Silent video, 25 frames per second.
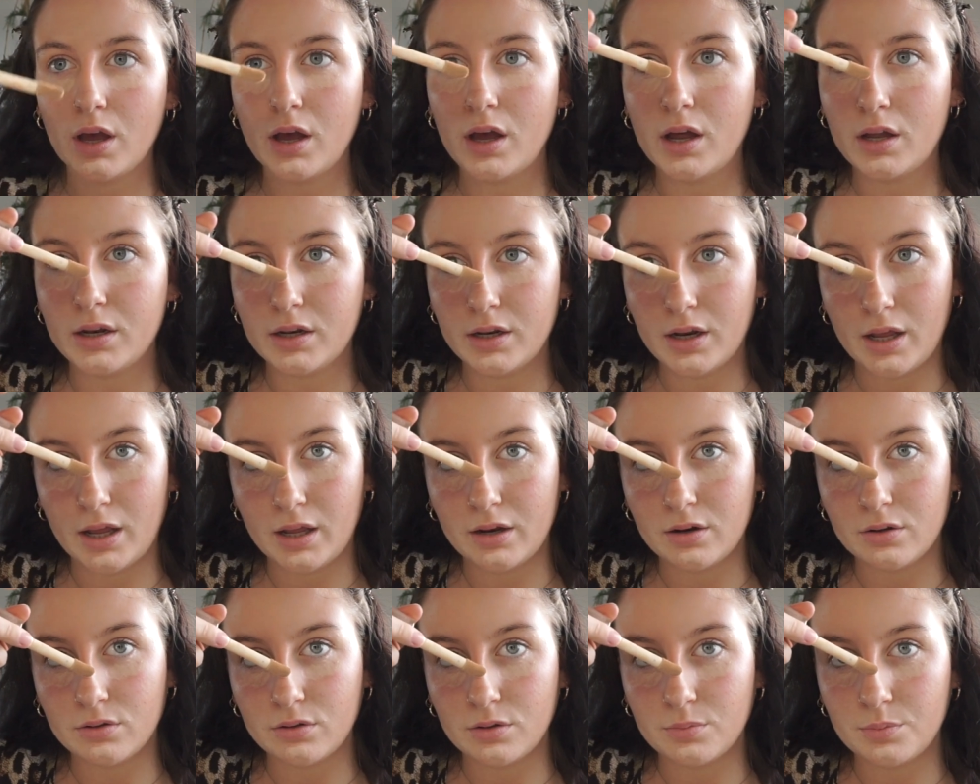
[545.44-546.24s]
and
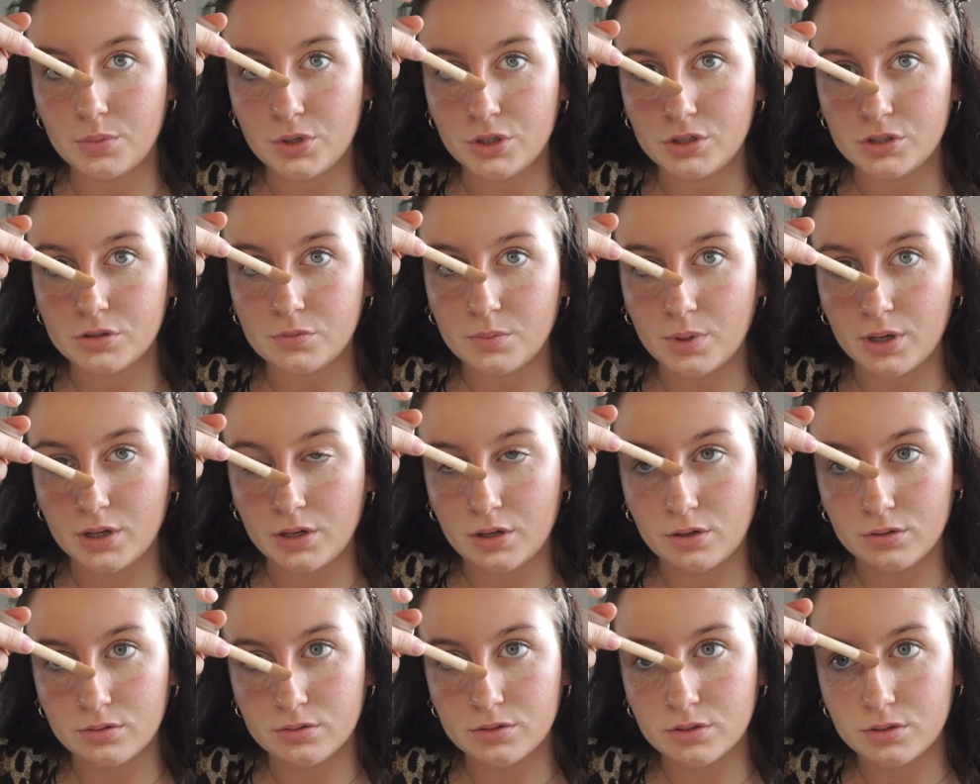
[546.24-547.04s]
then on the bridge of my
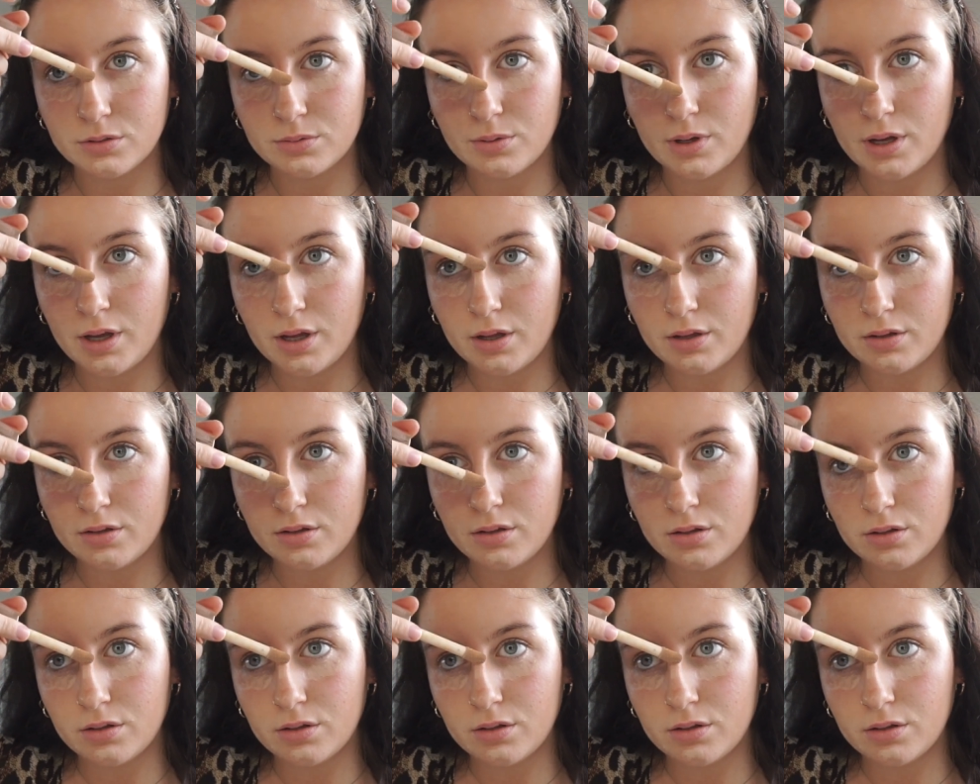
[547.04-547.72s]
nose as well.